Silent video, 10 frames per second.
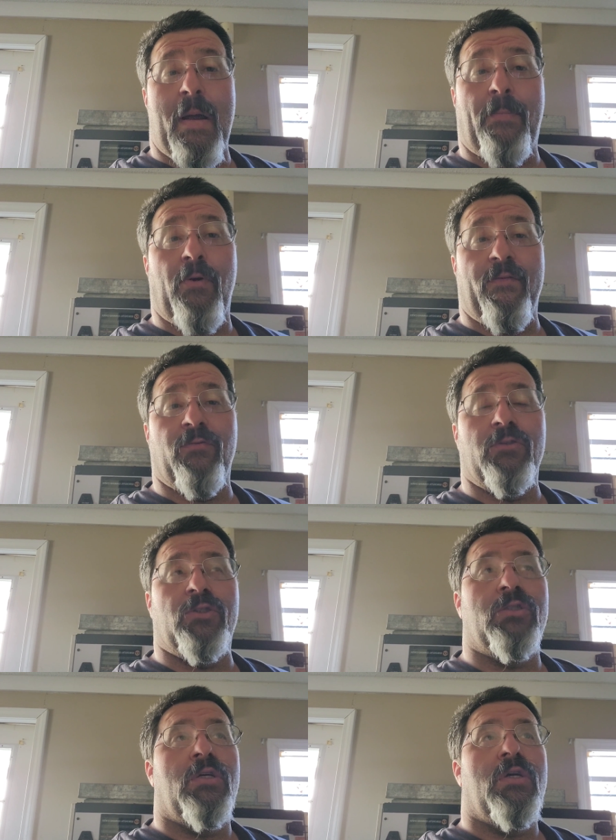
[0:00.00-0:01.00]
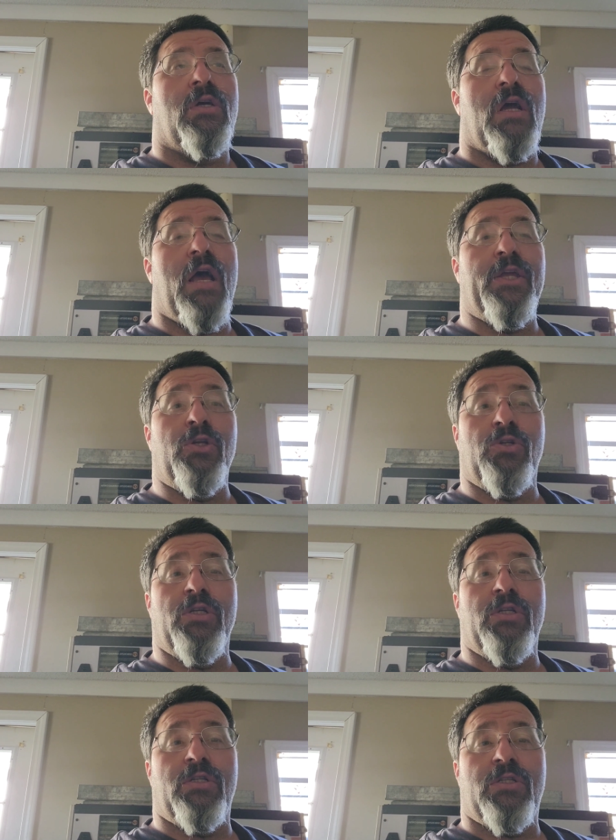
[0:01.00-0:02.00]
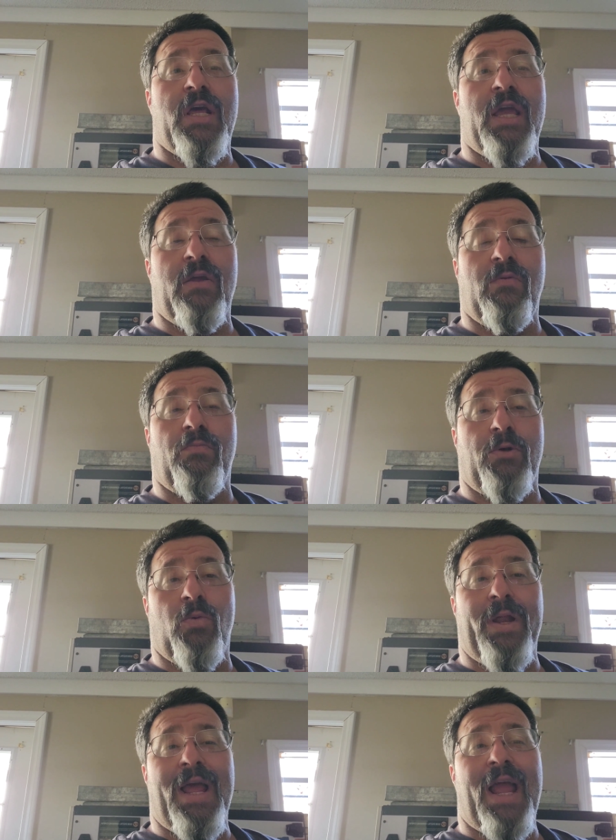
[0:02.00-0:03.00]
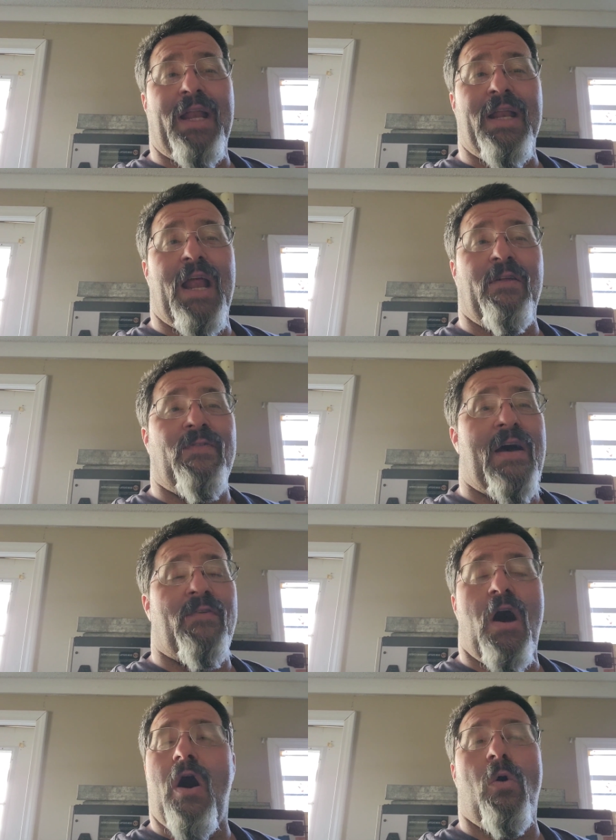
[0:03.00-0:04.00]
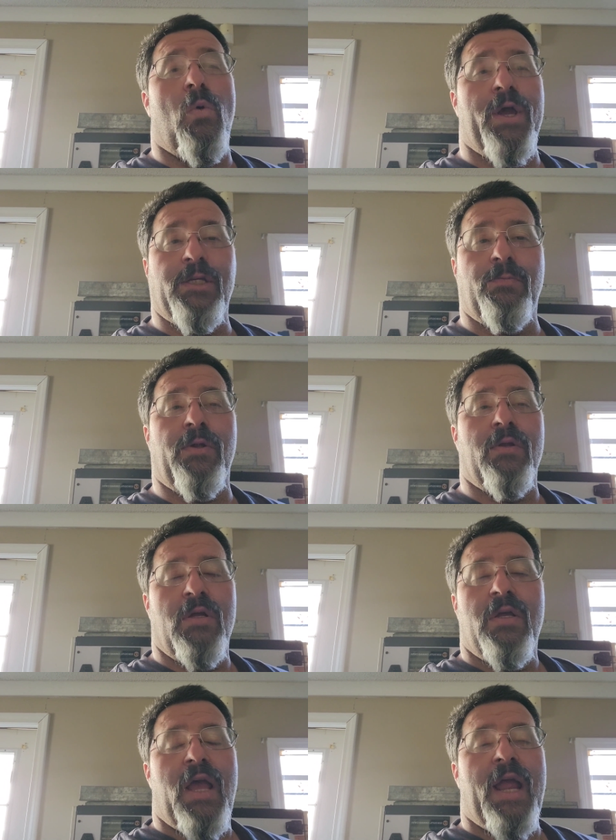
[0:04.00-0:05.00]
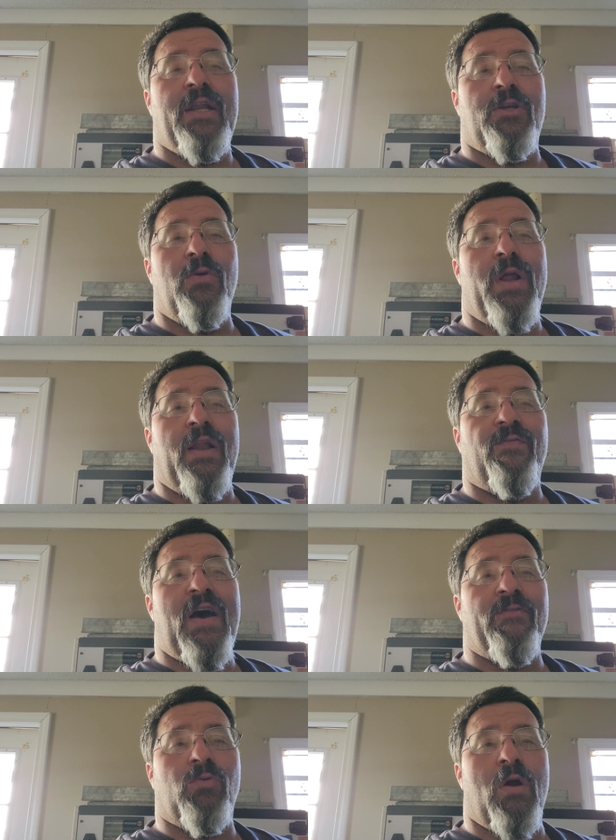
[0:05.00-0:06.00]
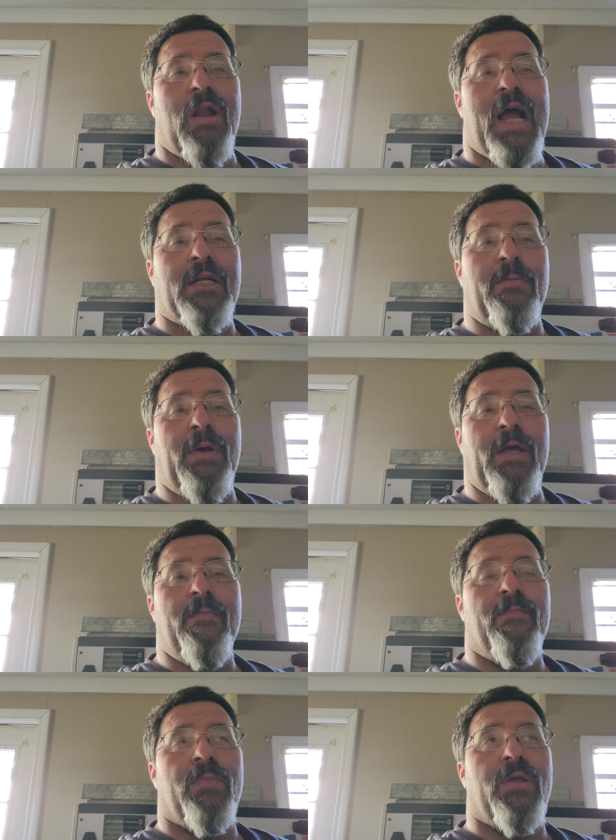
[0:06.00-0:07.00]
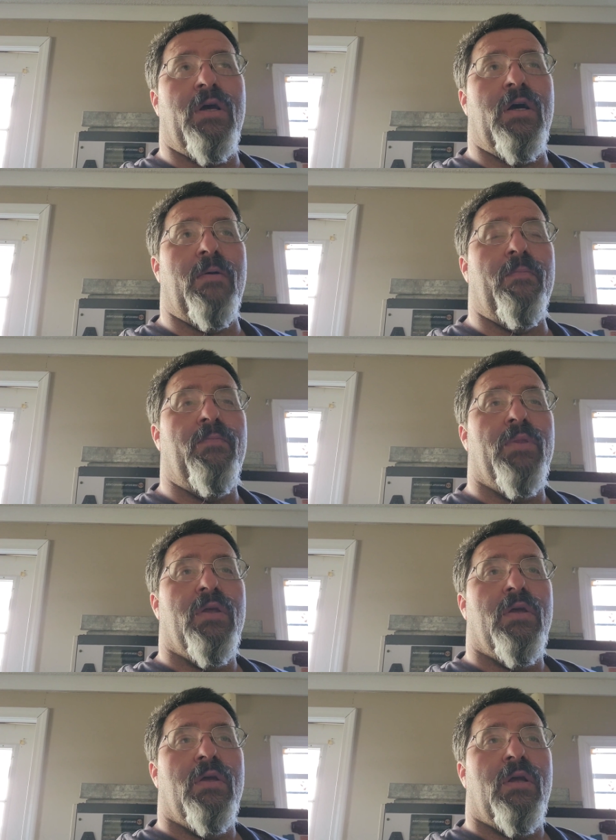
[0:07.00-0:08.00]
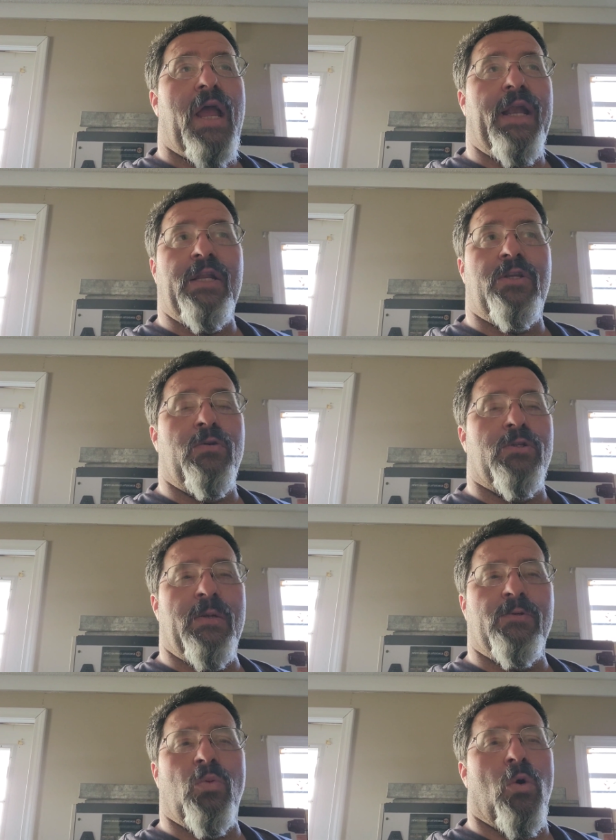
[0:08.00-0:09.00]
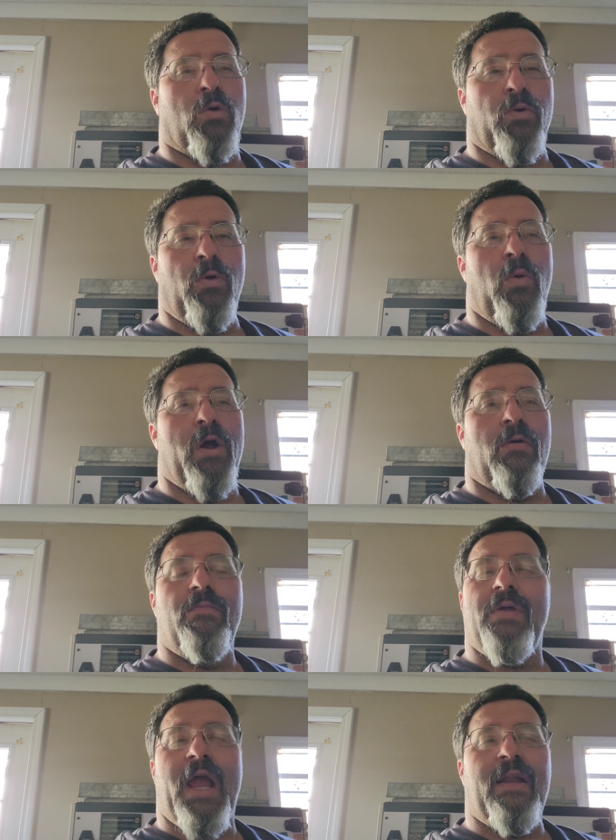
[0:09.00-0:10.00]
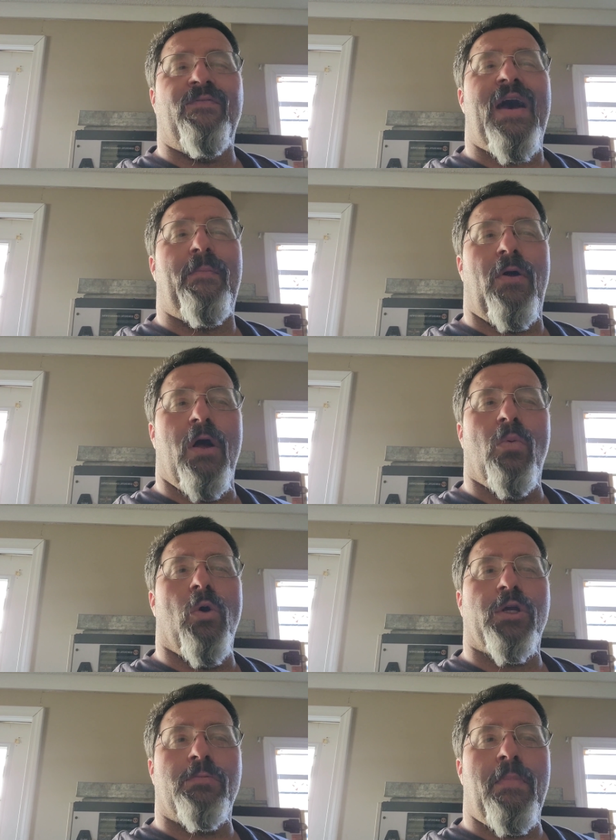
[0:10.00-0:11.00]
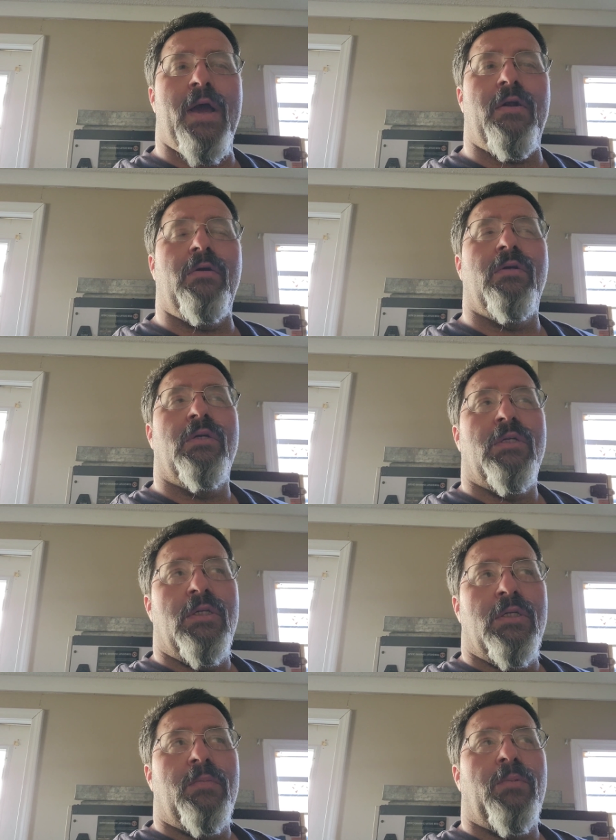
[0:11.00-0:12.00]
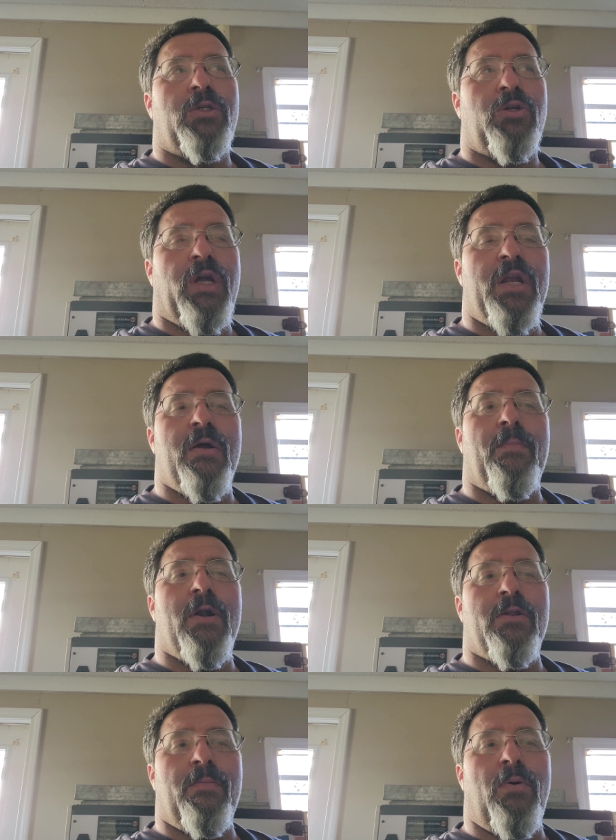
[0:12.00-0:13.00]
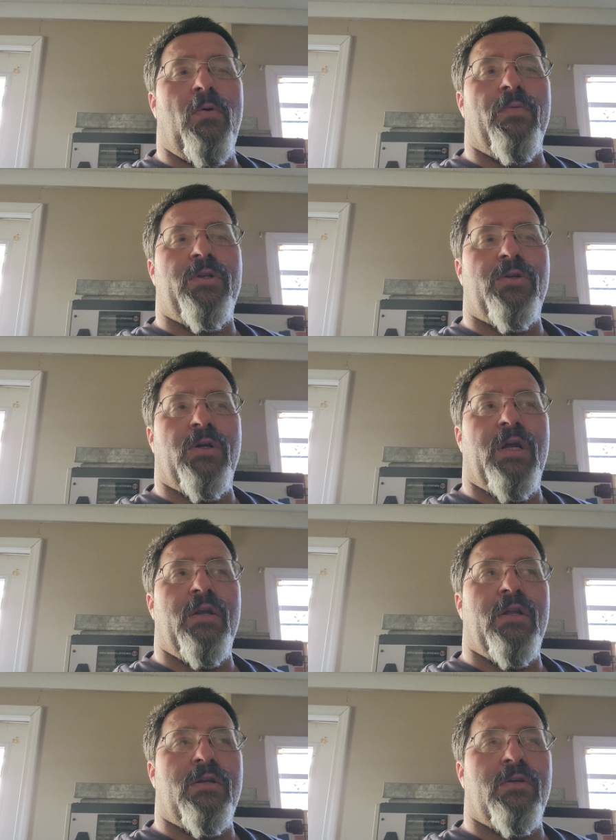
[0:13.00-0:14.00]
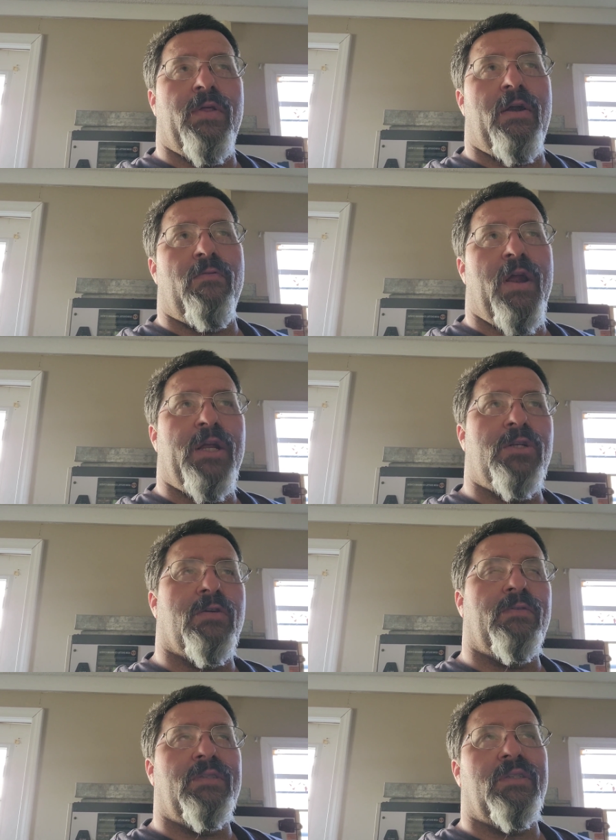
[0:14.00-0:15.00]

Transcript: my preference. I usually stay between 80 and 85 always, but 82 and 85 is where I like to be. 82 seems to work real well. 85 probably works better, but you're getting up there to the point that you're getting into that range of,